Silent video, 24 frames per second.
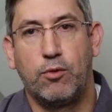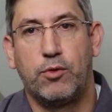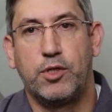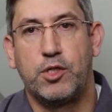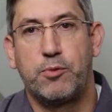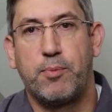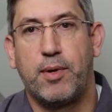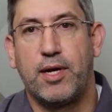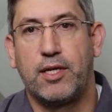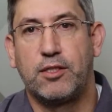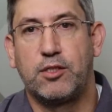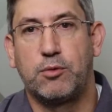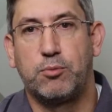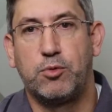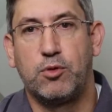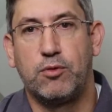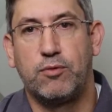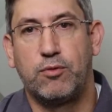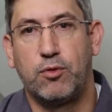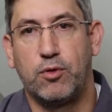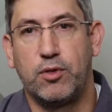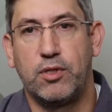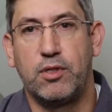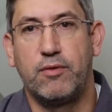responsible
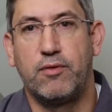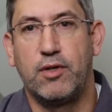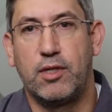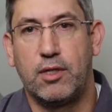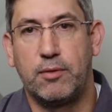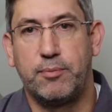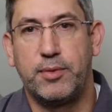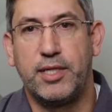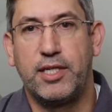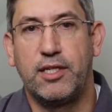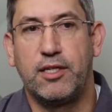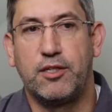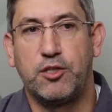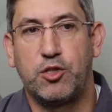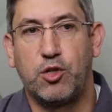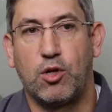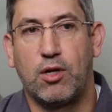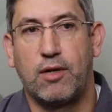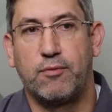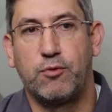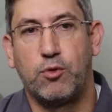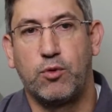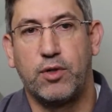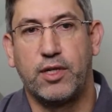for developing the
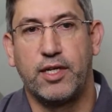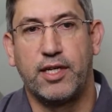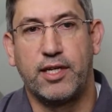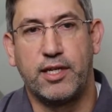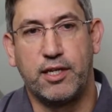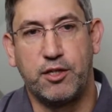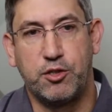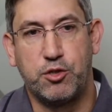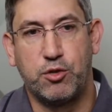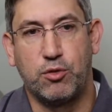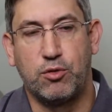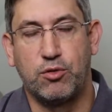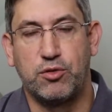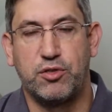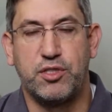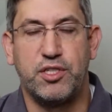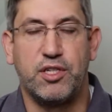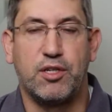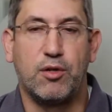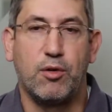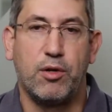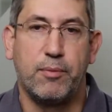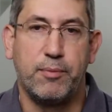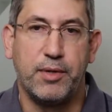software that controls the
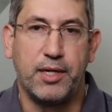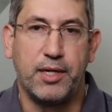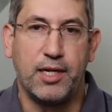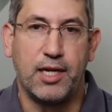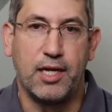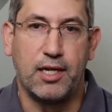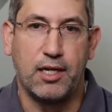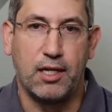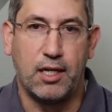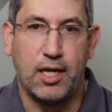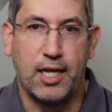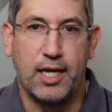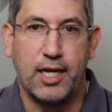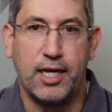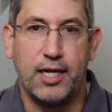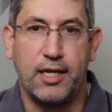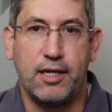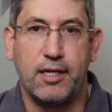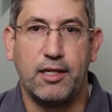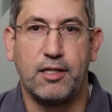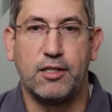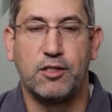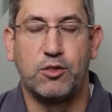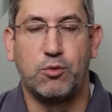equipment on the line,
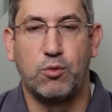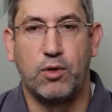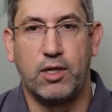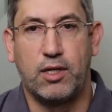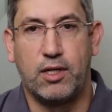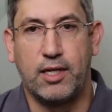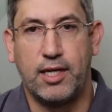as well